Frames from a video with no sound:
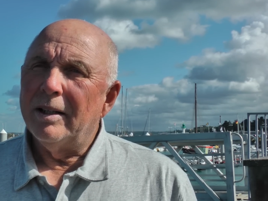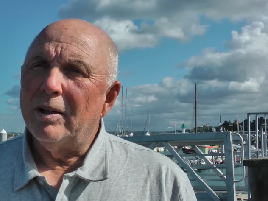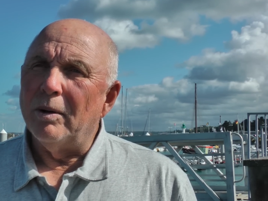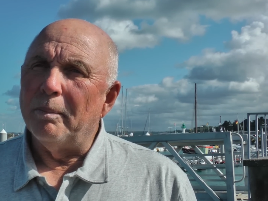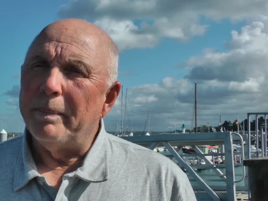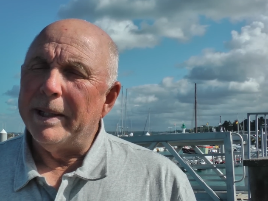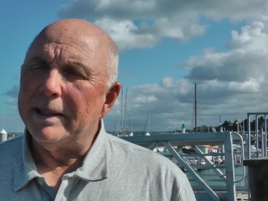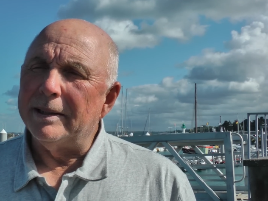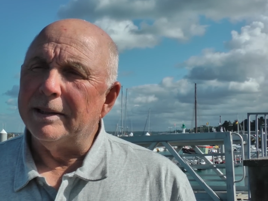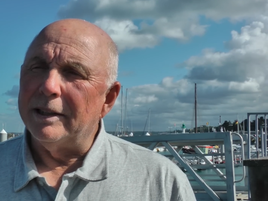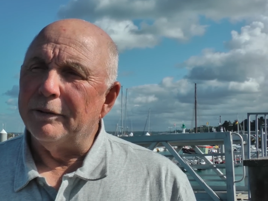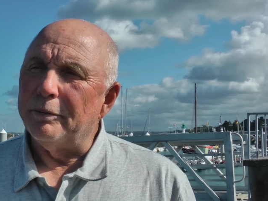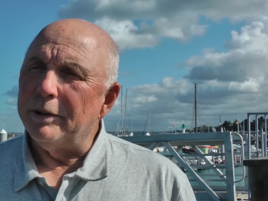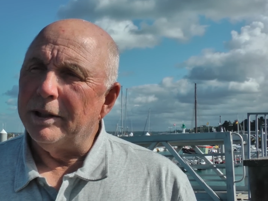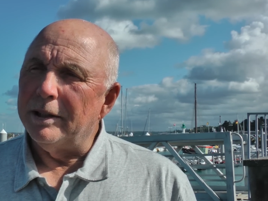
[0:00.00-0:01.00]

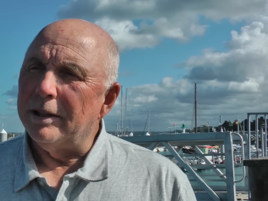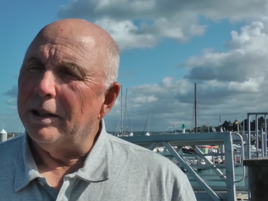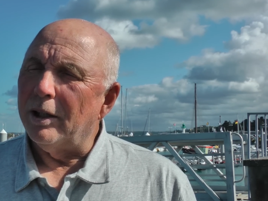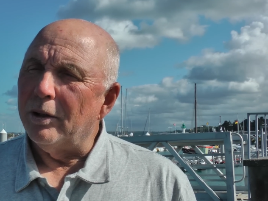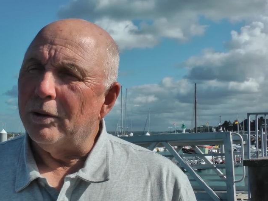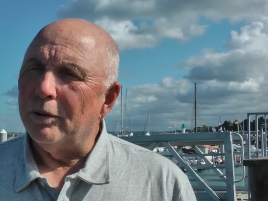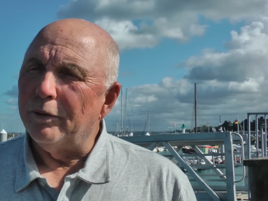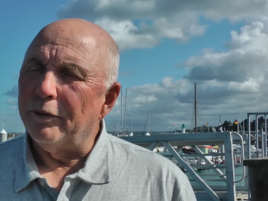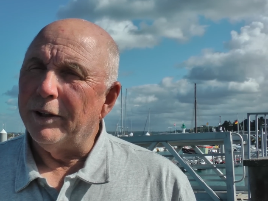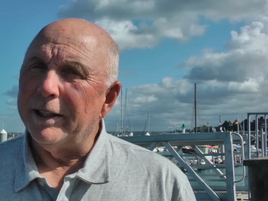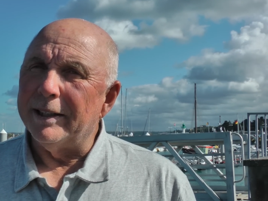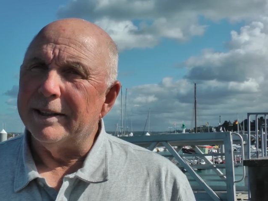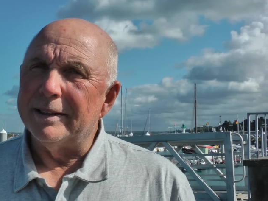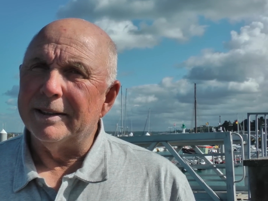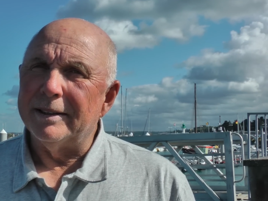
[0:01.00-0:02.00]
competitive within the local
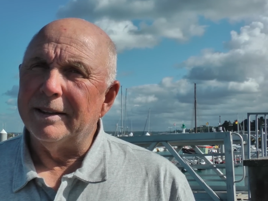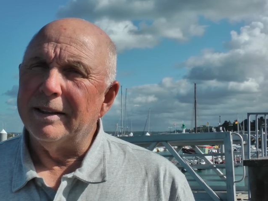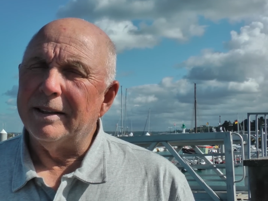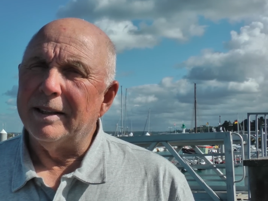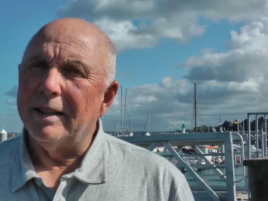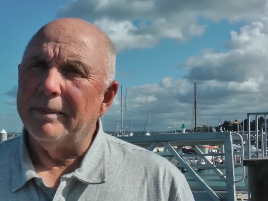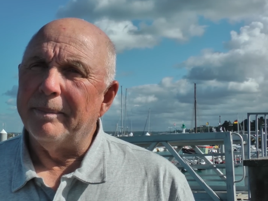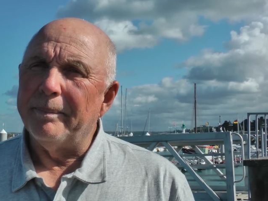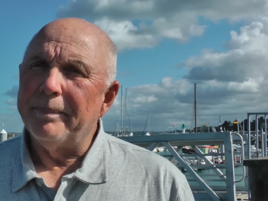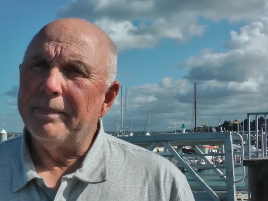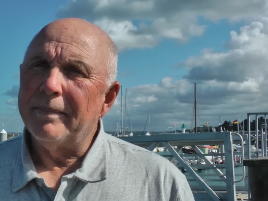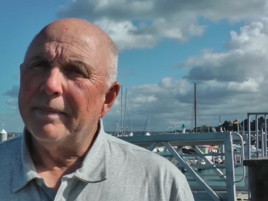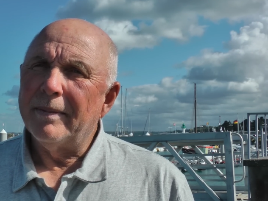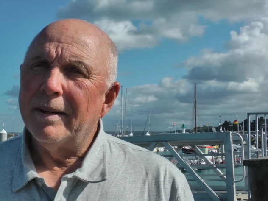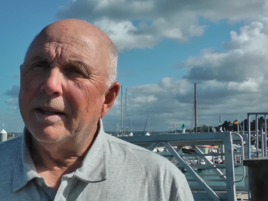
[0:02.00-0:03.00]
fleets, and
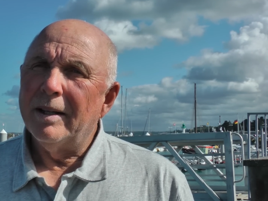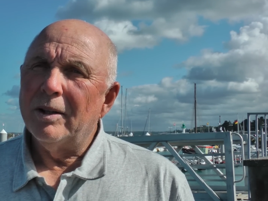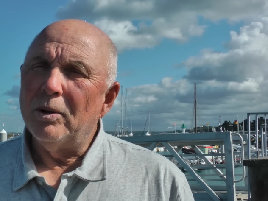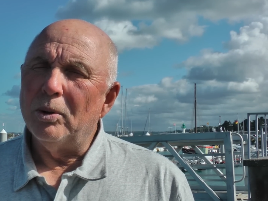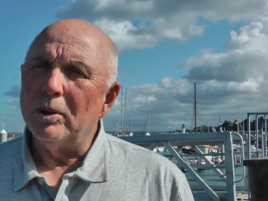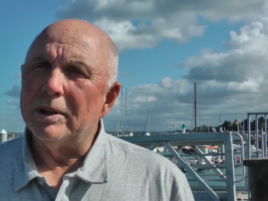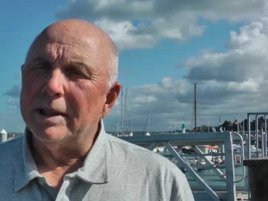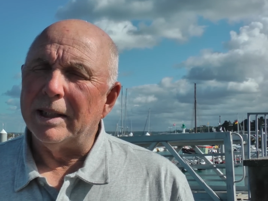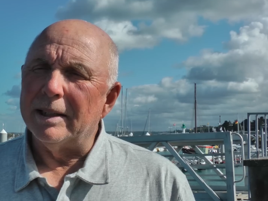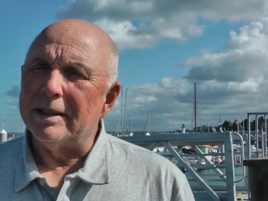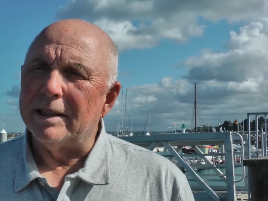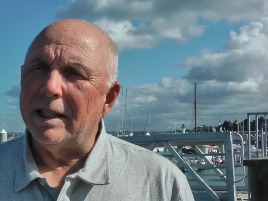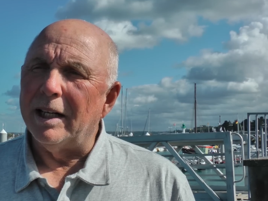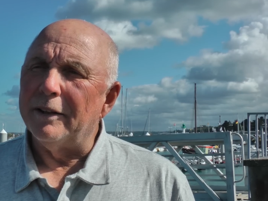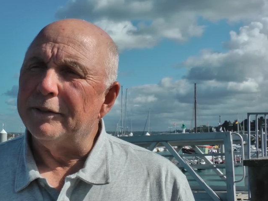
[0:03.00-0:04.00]
1/4
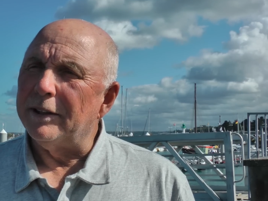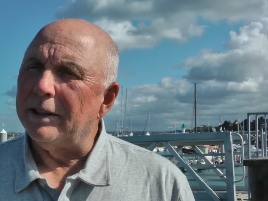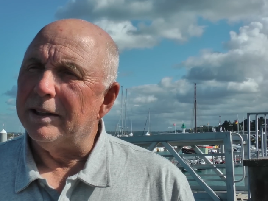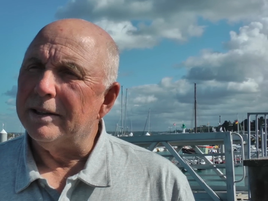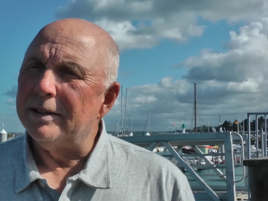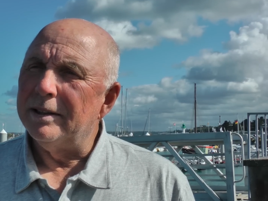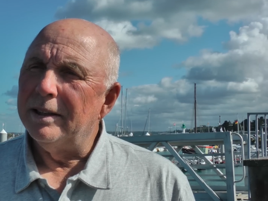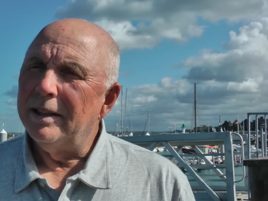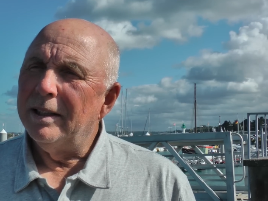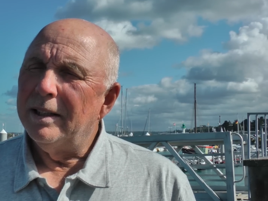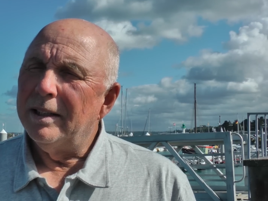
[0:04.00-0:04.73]
tonners and half tonners